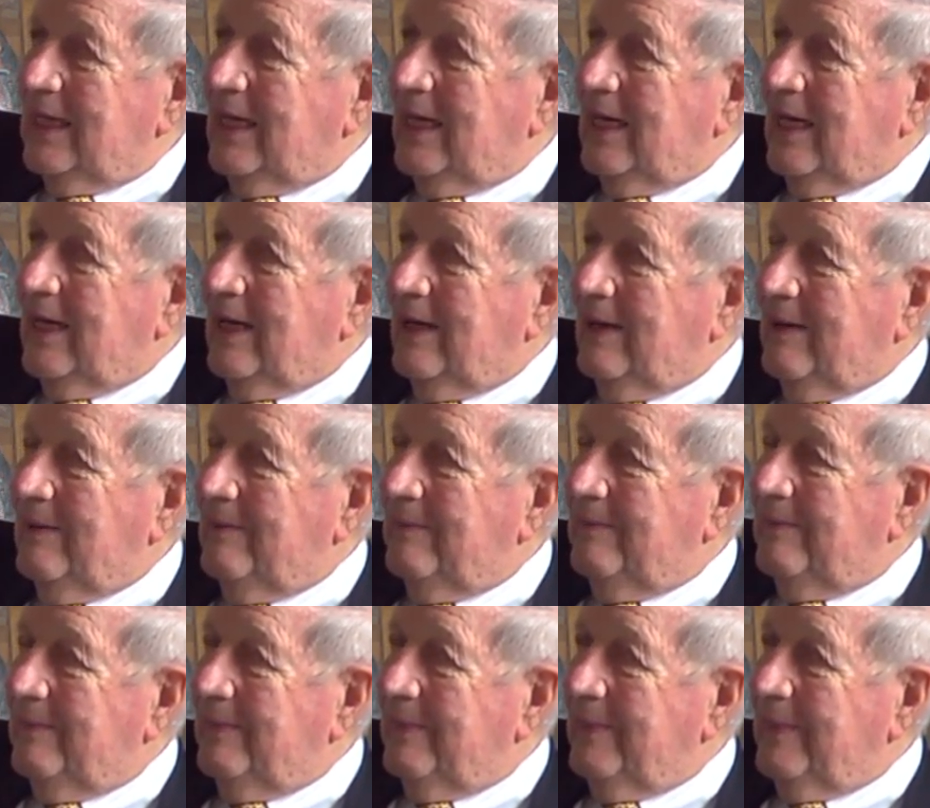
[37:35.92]

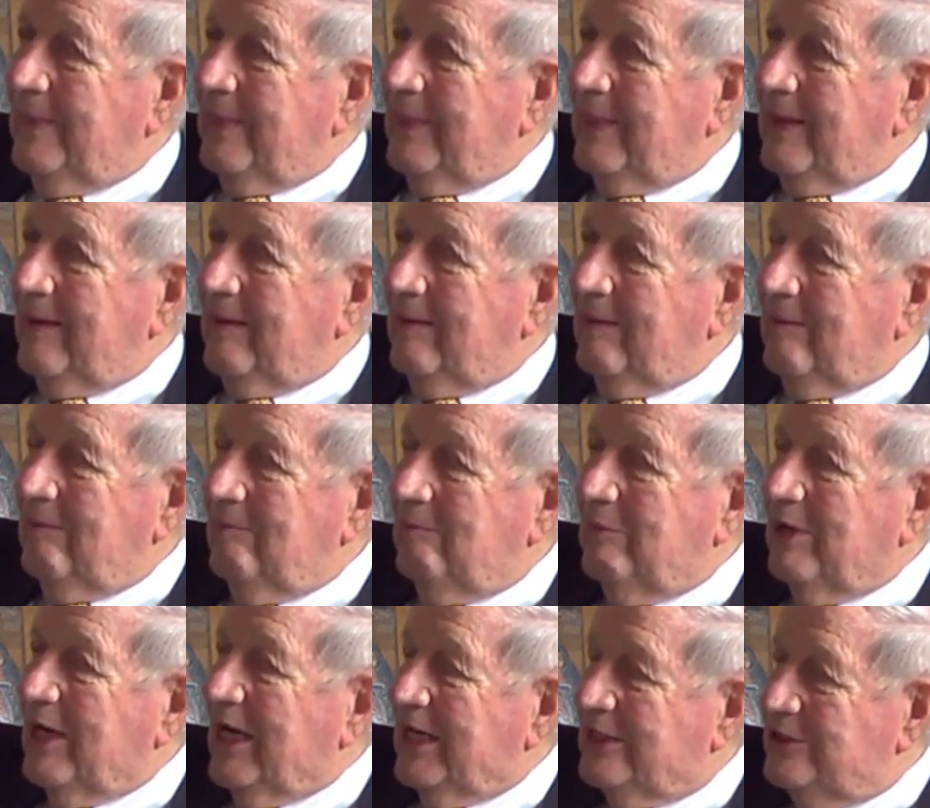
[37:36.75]
Um,
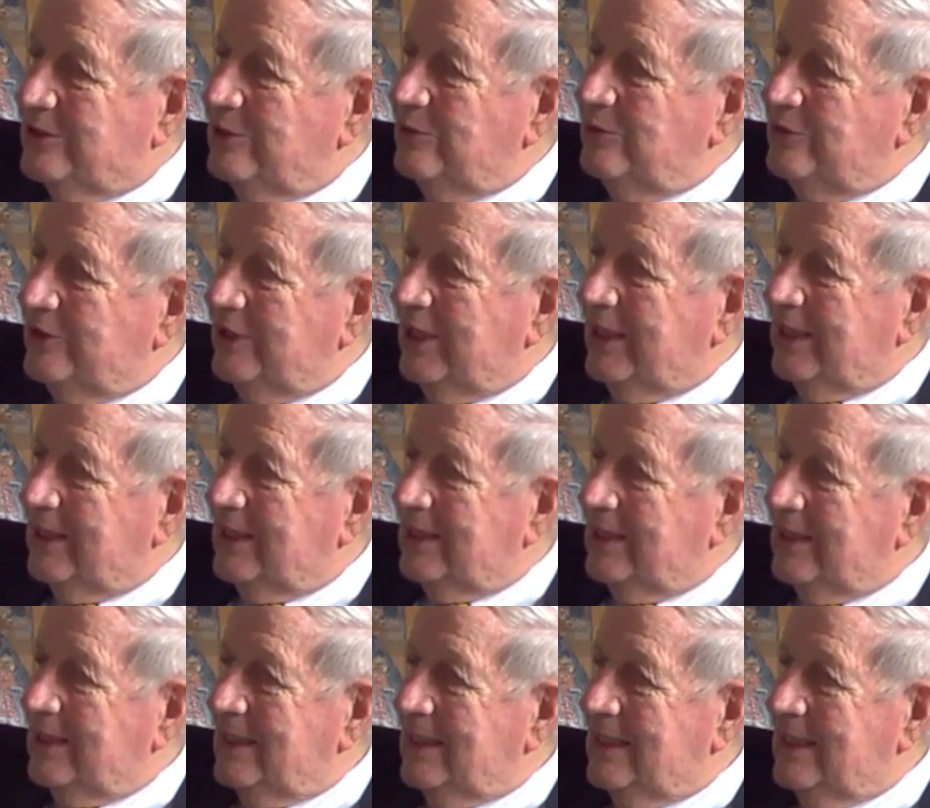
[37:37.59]
but I do think
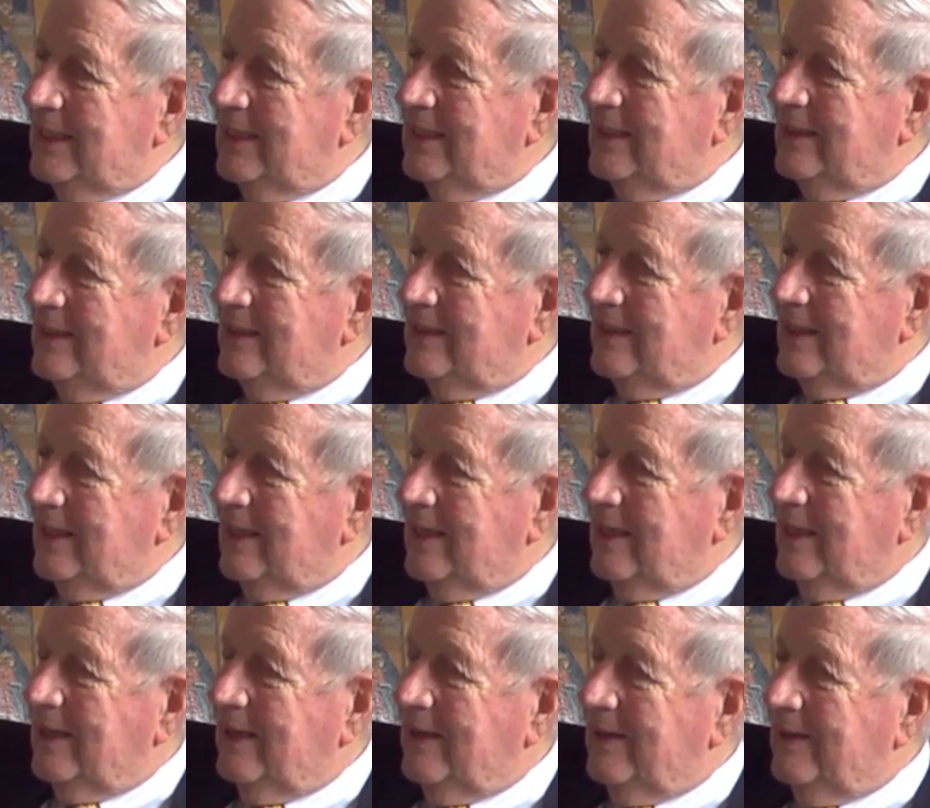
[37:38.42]
he
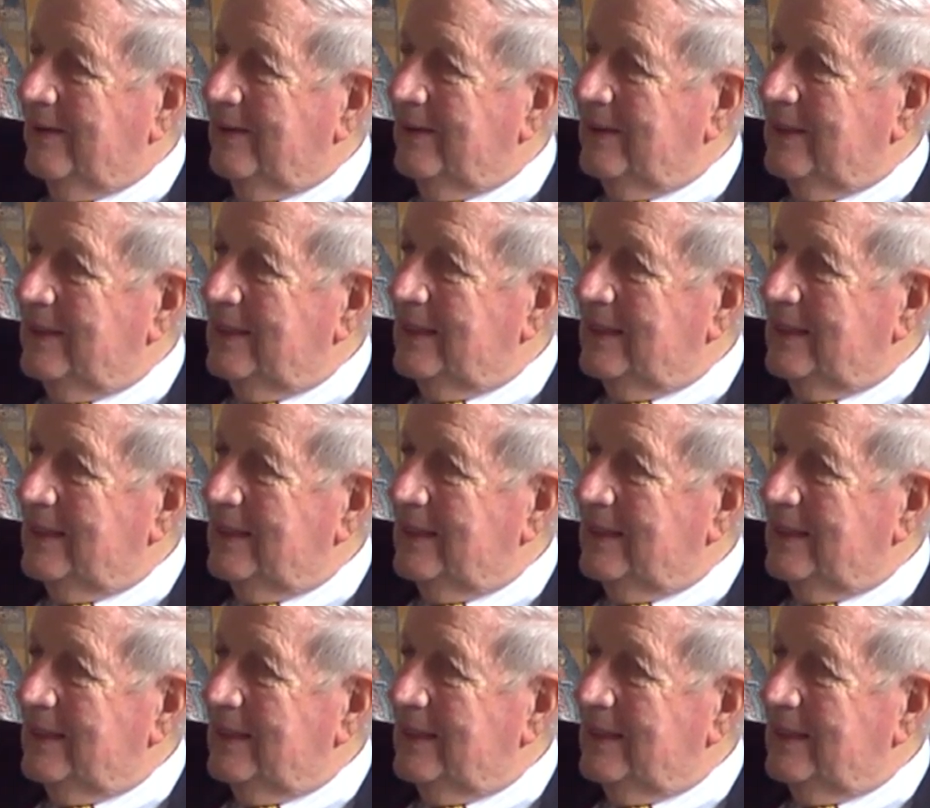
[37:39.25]
uh,